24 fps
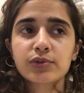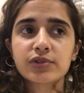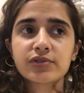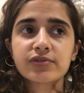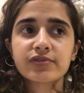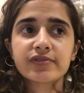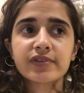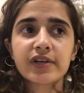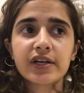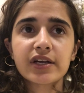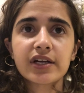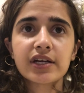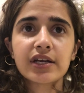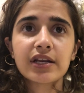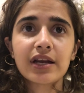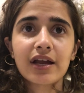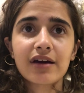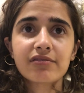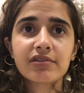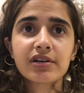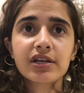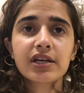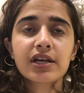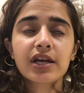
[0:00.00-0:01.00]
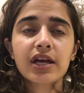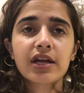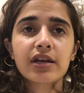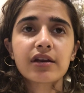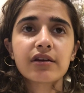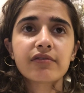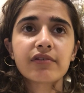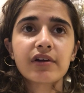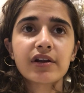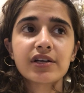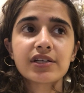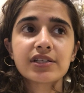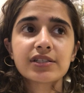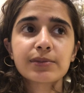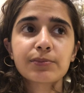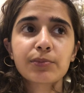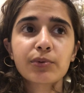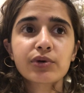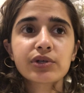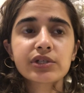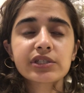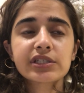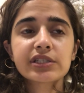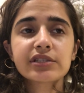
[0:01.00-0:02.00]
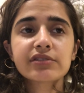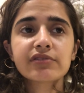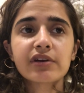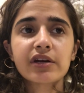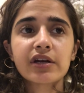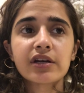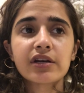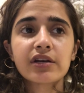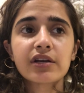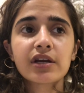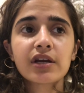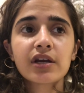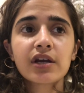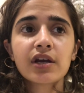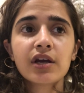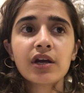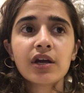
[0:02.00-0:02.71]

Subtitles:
was very loving and very supportive and